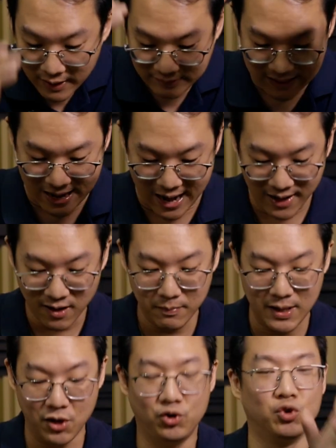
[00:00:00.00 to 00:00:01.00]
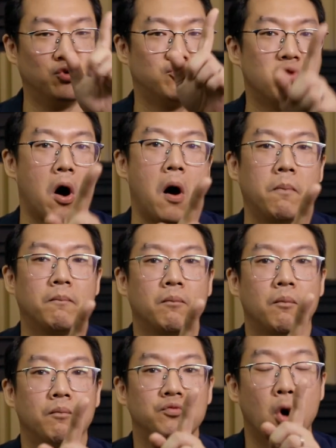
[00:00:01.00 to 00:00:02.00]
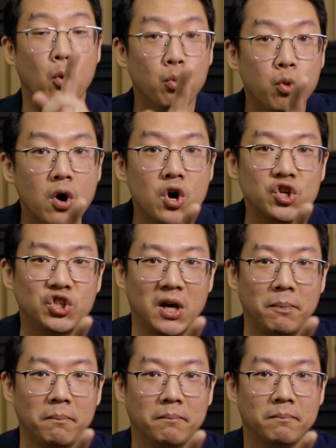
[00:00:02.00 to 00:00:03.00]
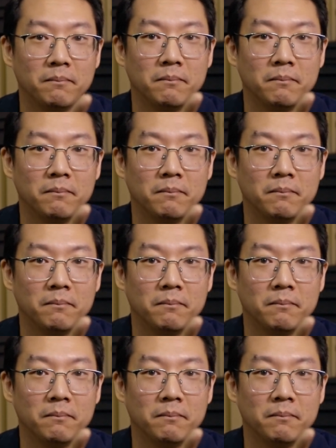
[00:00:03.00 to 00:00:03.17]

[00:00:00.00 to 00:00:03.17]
the enemy to rob your worship